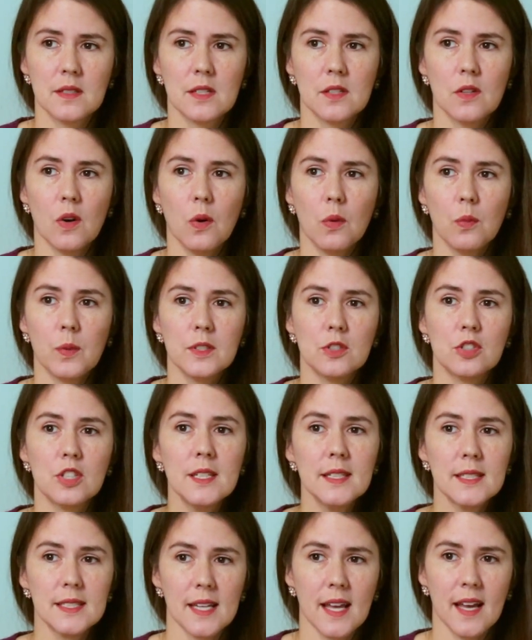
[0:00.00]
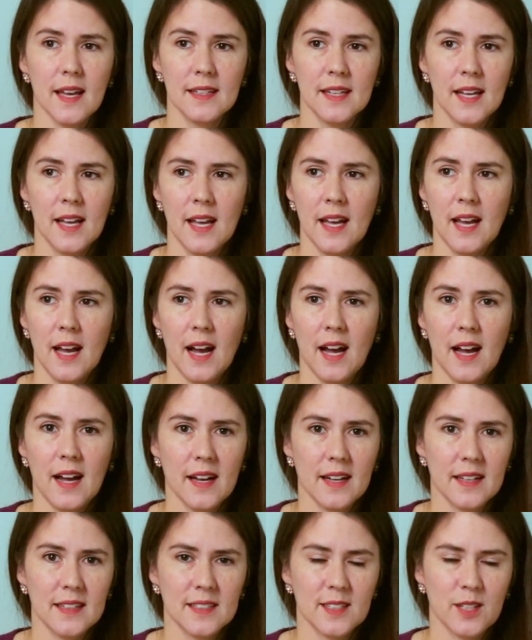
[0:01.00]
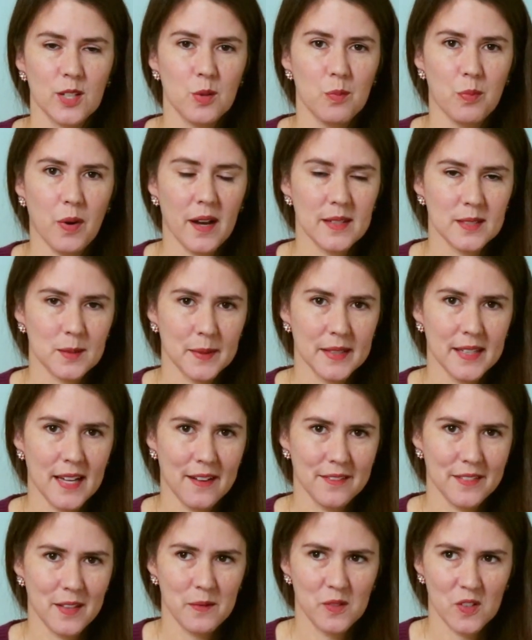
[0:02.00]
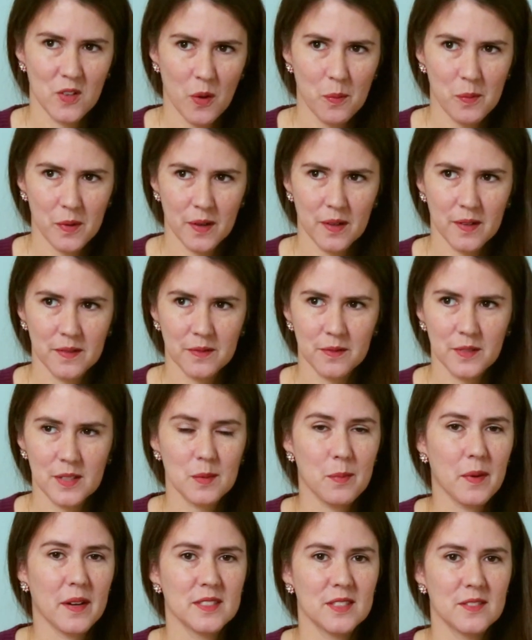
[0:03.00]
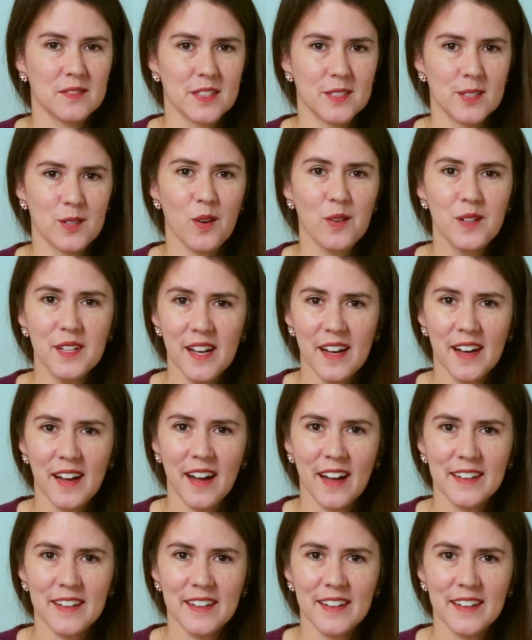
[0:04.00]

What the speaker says: So when she said I could possibly have levodopa-responsive dystonia,